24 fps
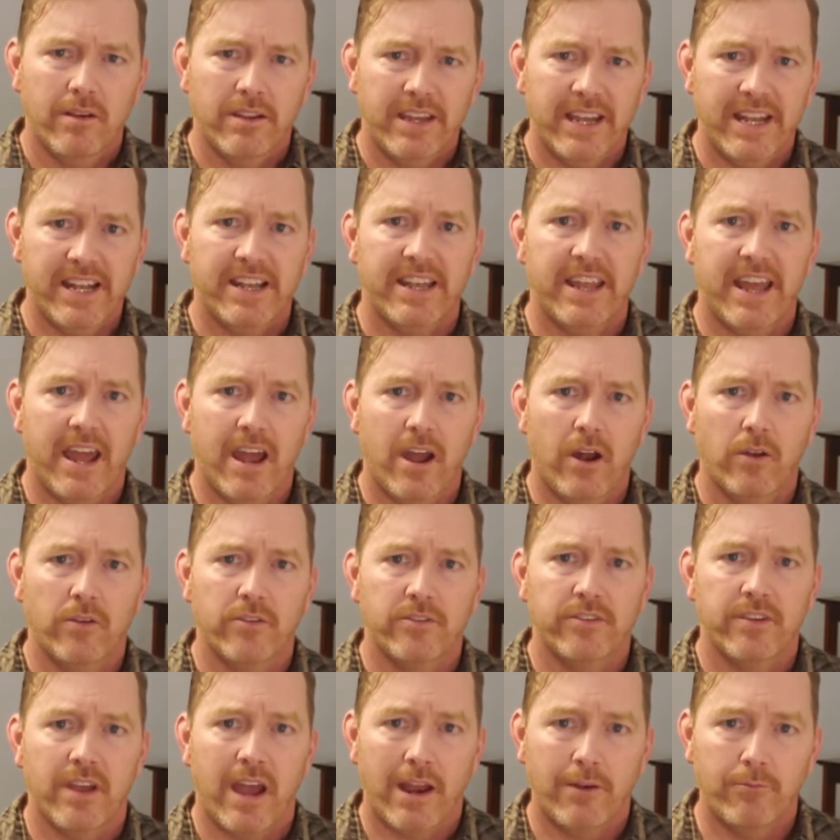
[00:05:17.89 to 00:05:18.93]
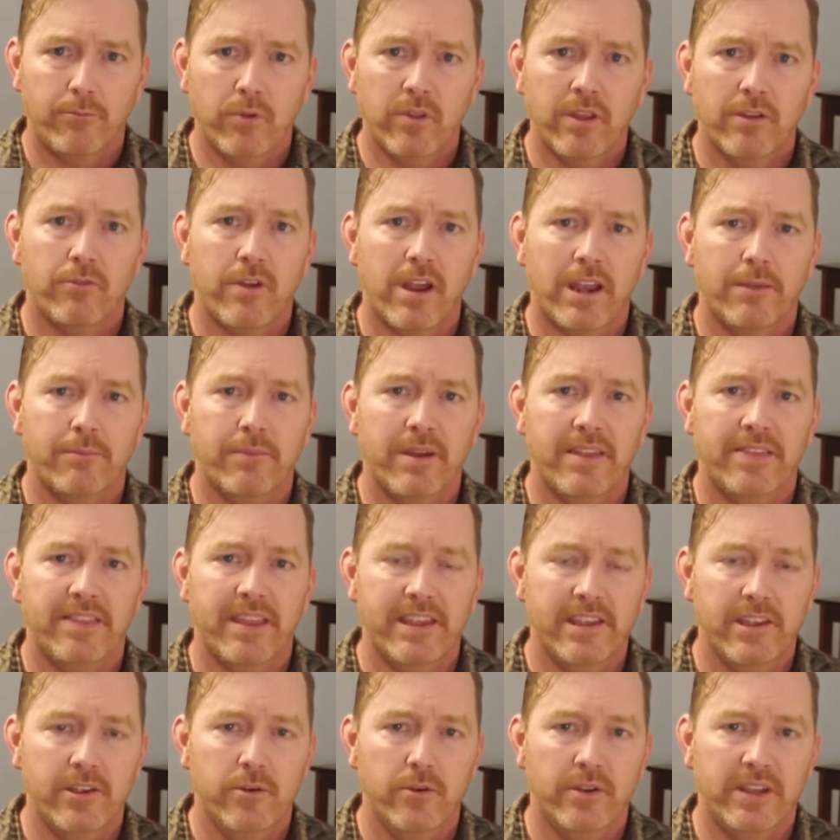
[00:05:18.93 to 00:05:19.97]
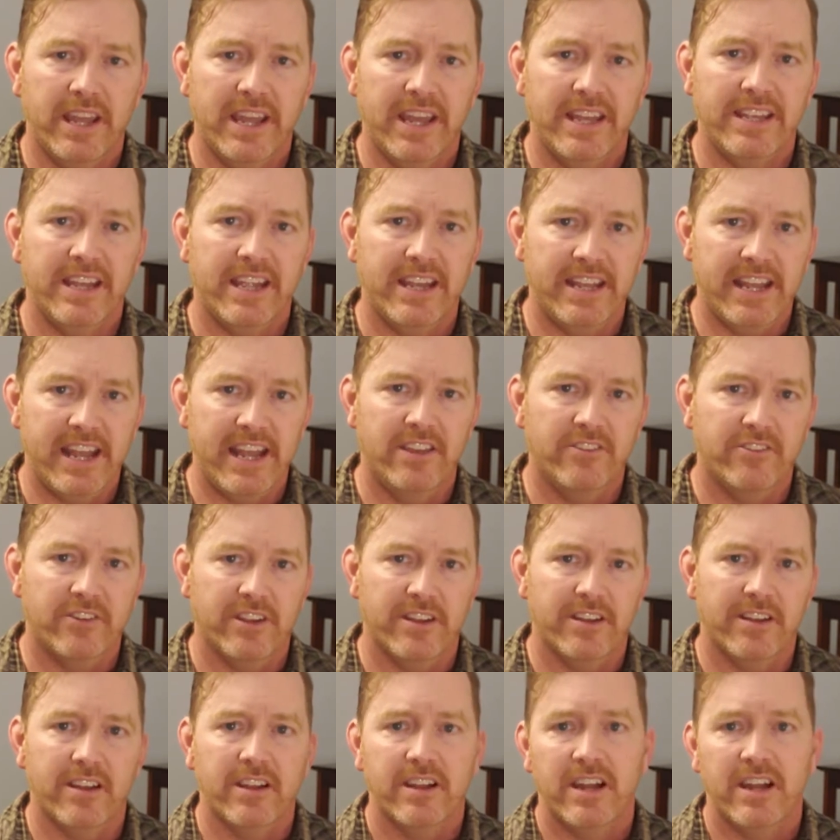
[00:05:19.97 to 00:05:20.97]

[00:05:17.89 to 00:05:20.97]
getting a house, I really recommend that you get an agent.